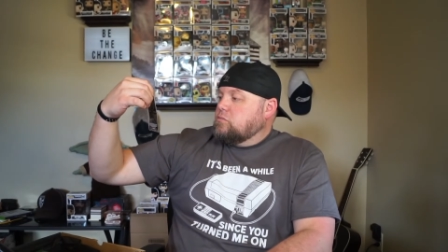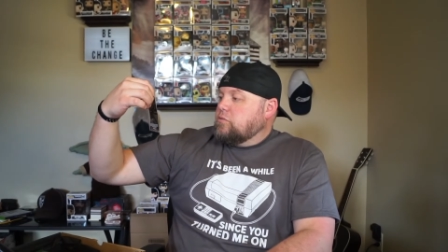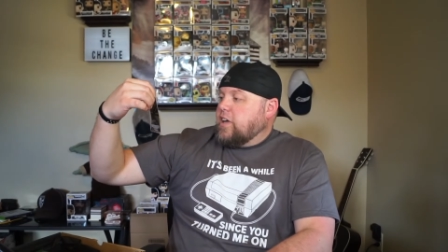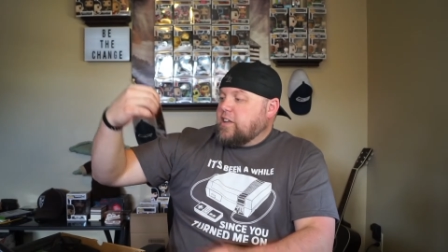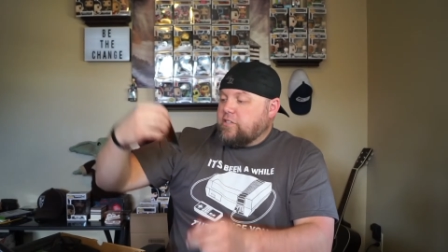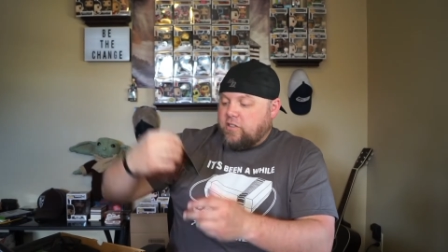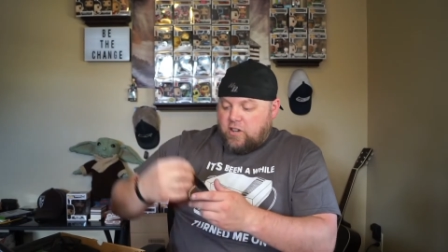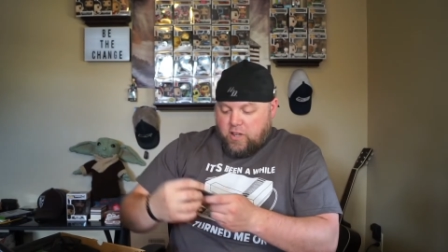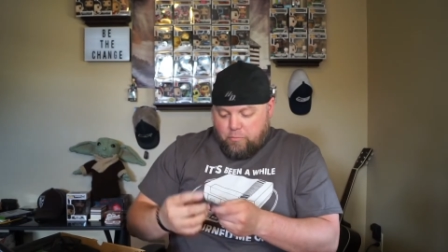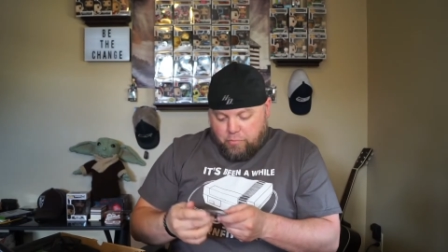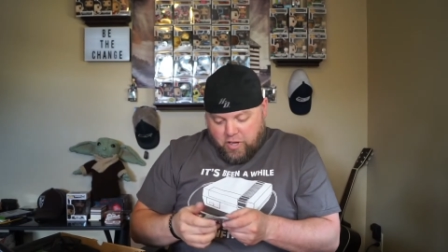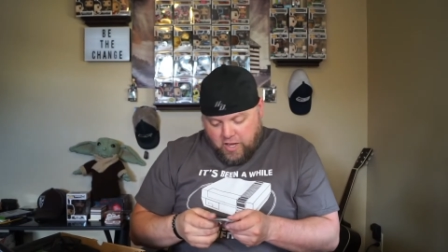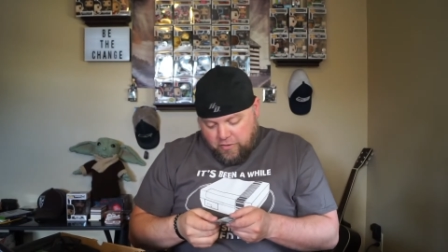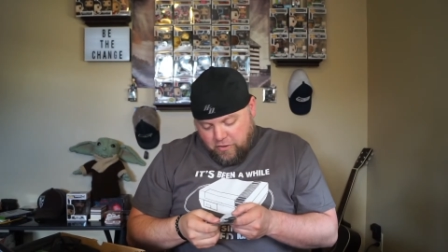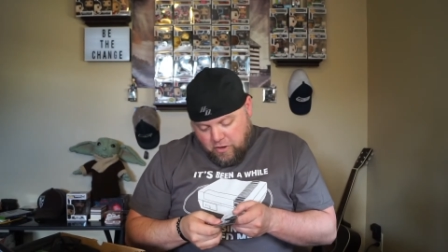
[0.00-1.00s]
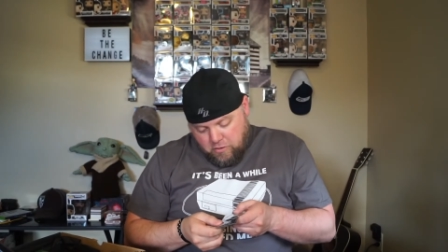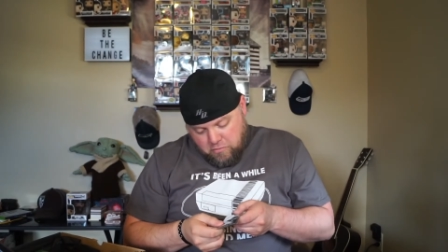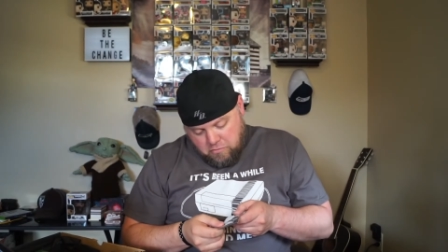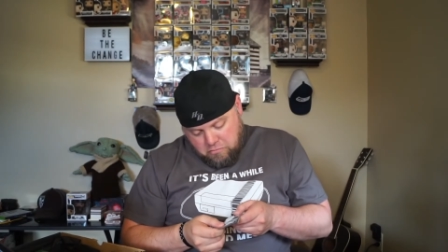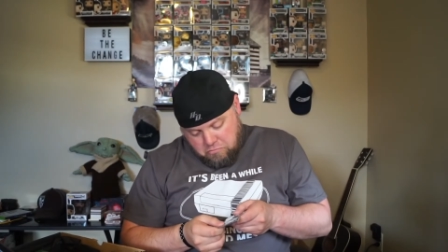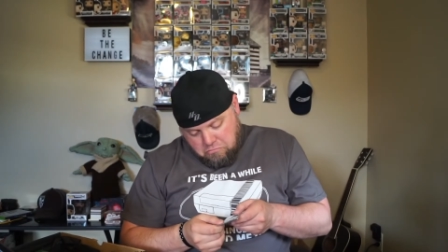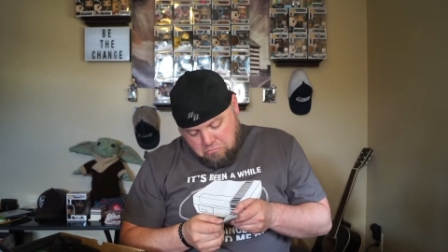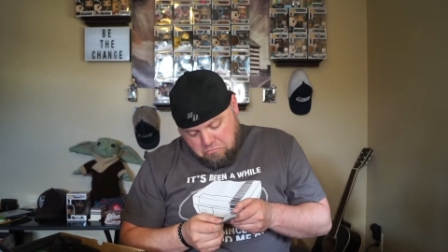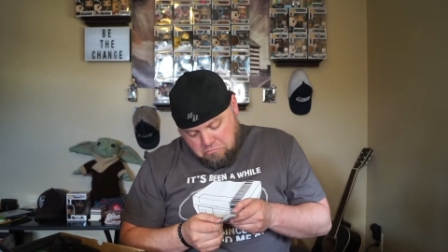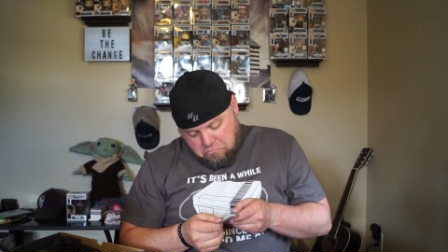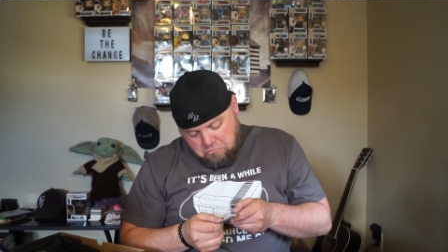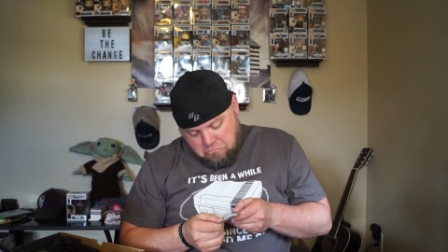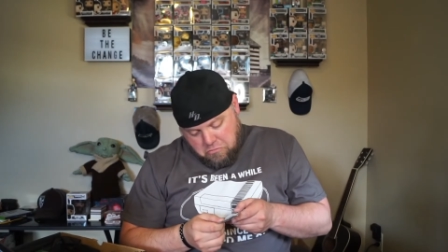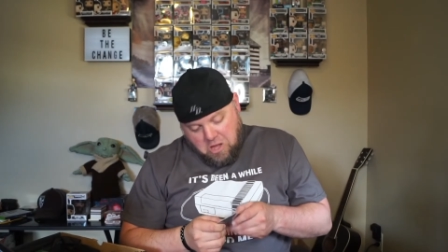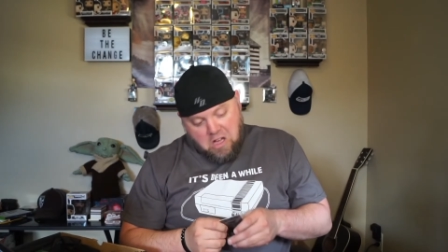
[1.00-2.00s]
that's a neat pen though.
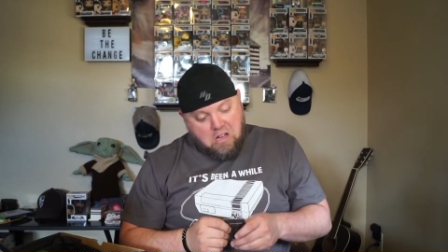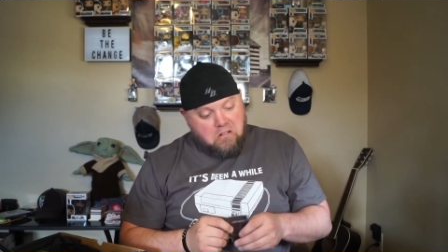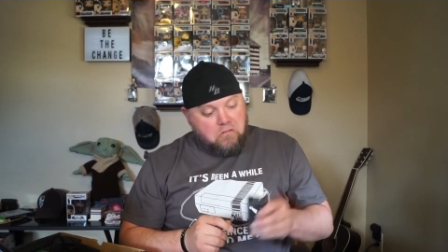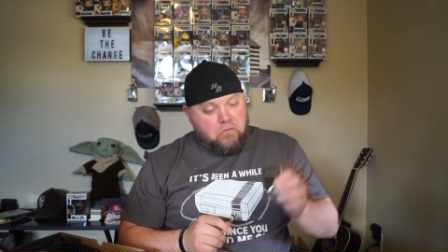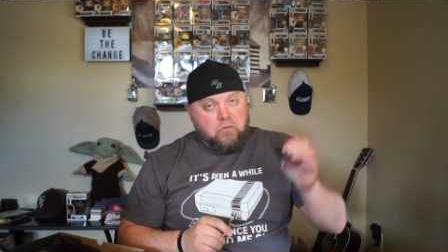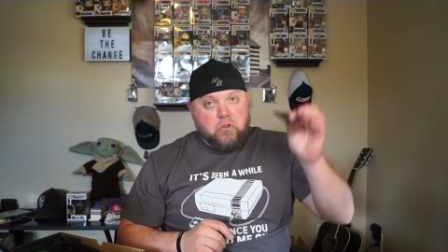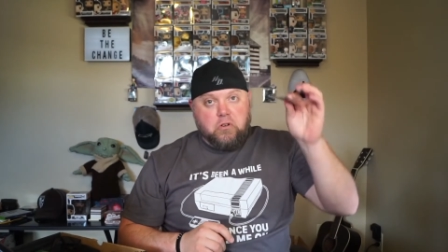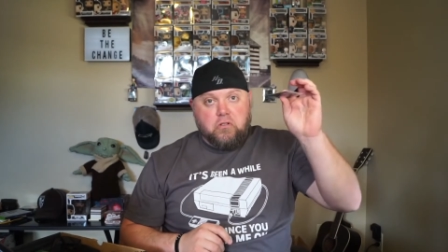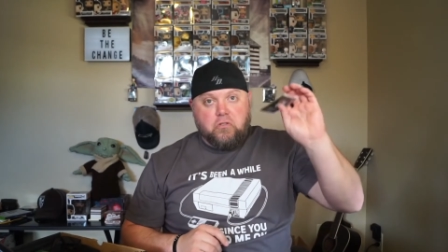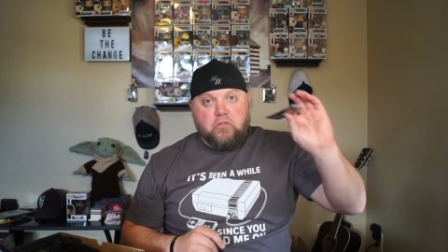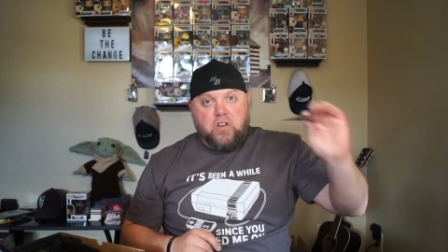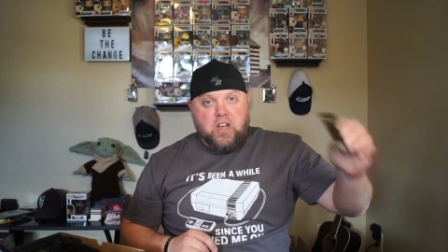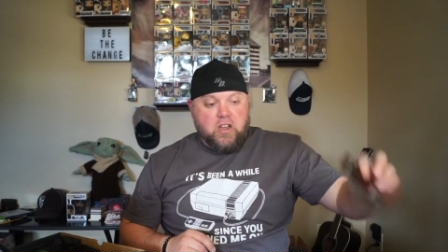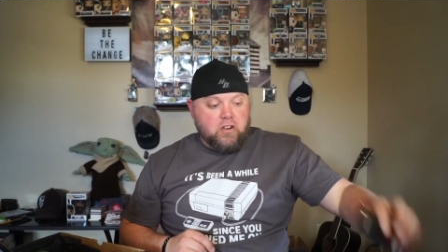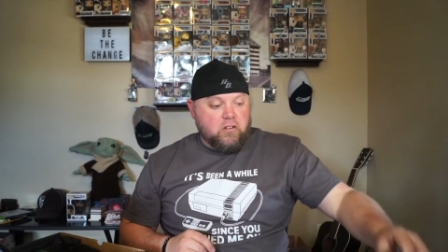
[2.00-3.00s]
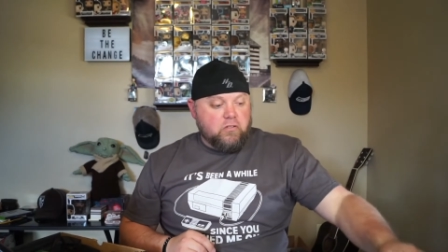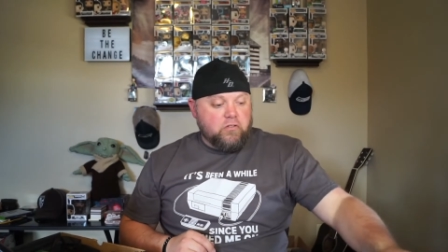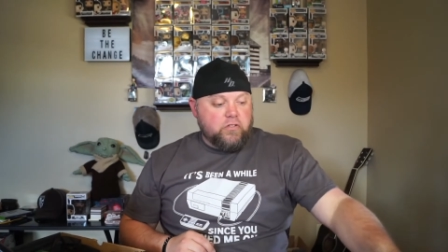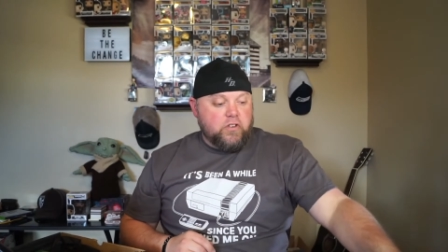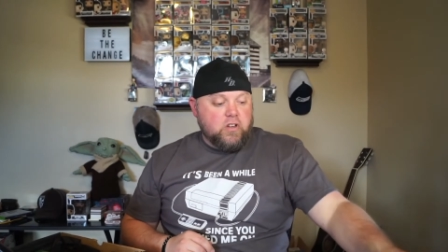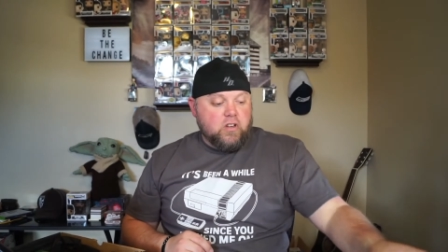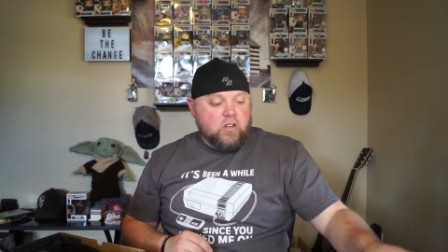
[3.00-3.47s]
Yeah, if you're a fan of